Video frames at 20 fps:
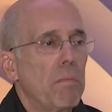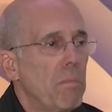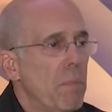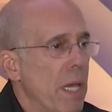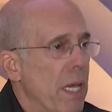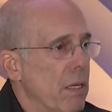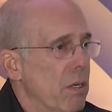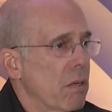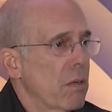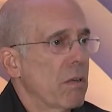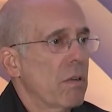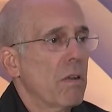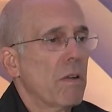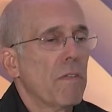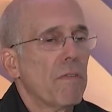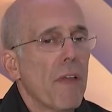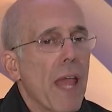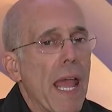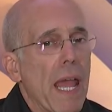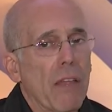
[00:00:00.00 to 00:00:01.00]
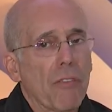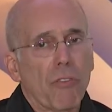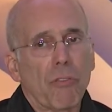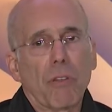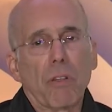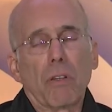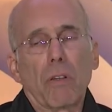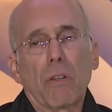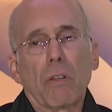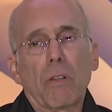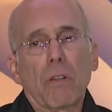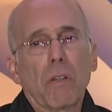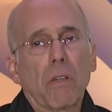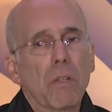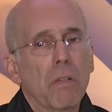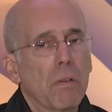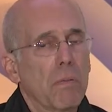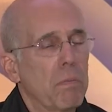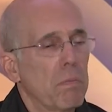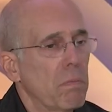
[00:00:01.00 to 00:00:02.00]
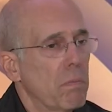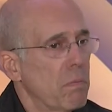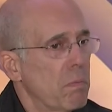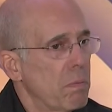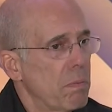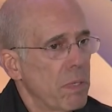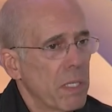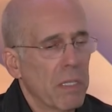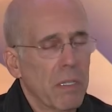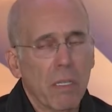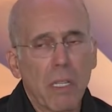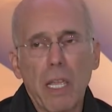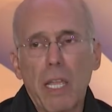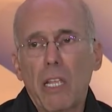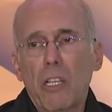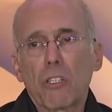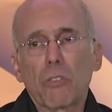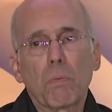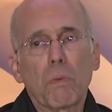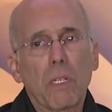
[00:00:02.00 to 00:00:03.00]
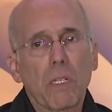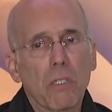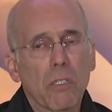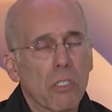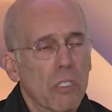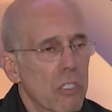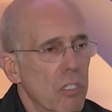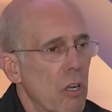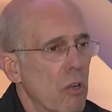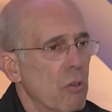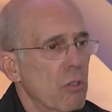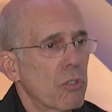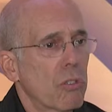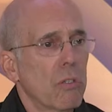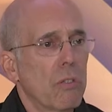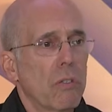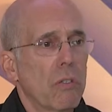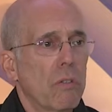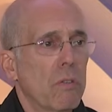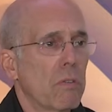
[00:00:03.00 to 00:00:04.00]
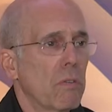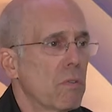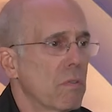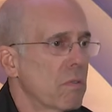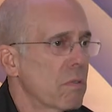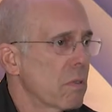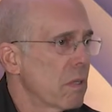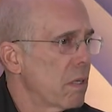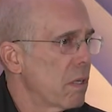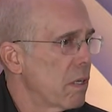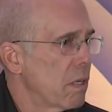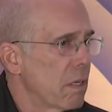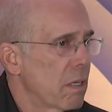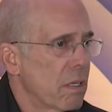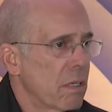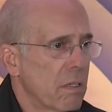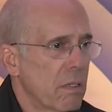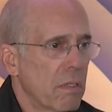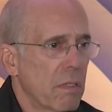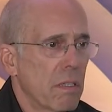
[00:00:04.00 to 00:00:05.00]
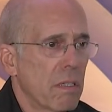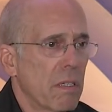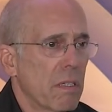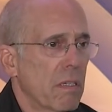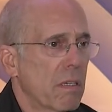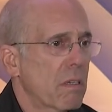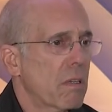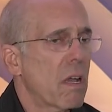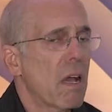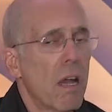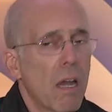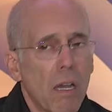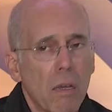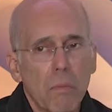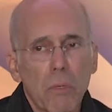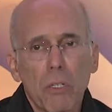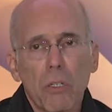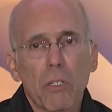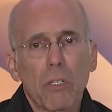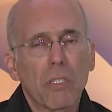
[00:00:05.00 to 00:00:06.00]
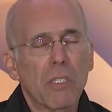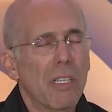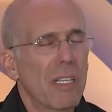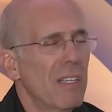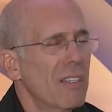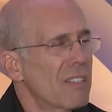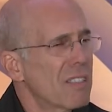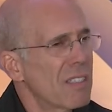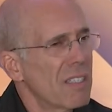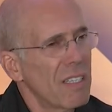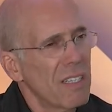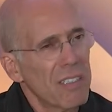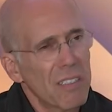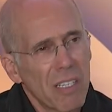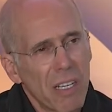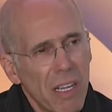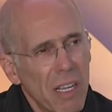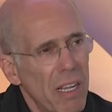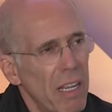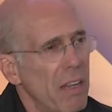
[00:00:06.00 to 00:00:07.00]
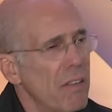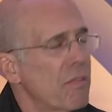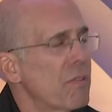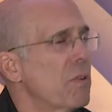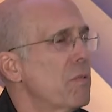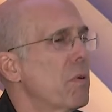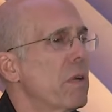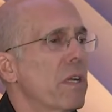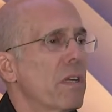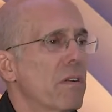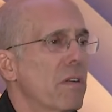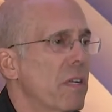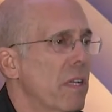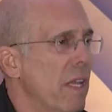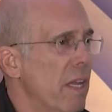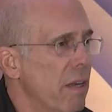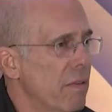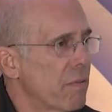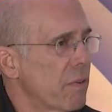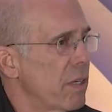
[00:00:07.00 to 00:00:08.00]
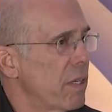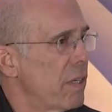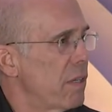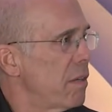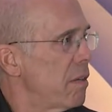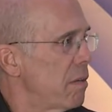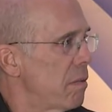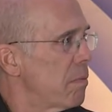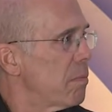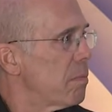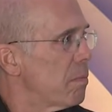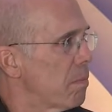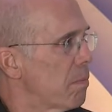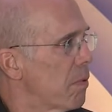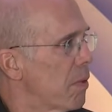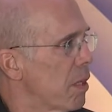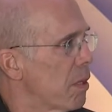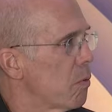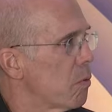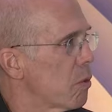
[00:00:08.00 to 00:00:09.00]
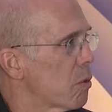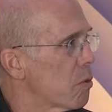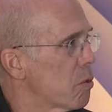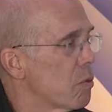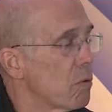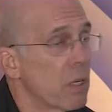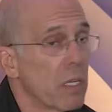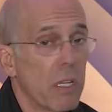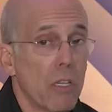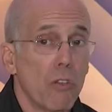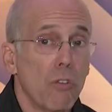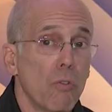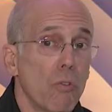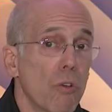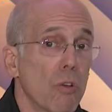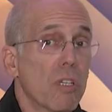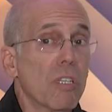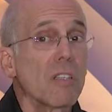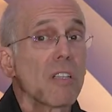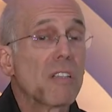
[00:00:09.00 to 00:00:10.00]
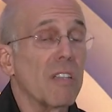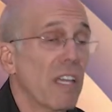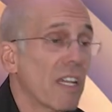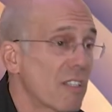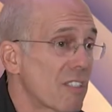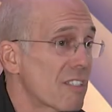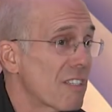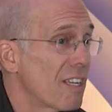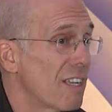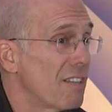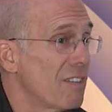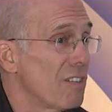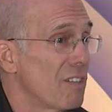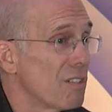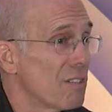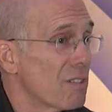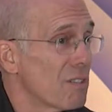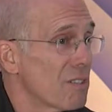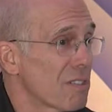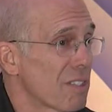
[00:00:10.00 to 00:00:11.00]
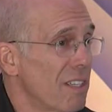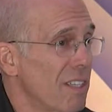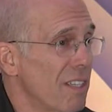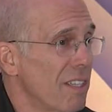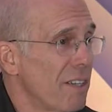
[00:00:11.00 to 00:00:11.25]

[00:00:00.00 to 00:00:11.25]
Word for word: better, faster, engagement, social, uh, uh, commerce. It's, it's everywhere in everything we're doing. And you look at the next 10 years,